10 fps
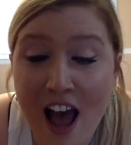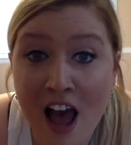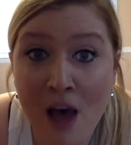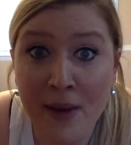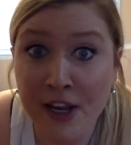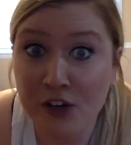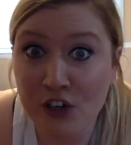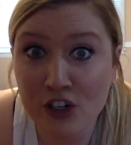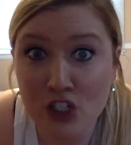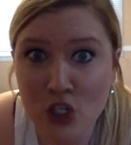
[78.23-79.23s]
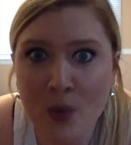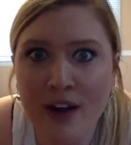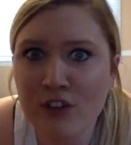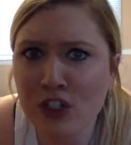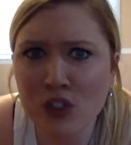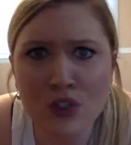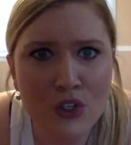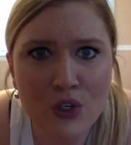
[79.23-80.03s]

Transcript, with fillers: Um, I encourage you, whatever shoes you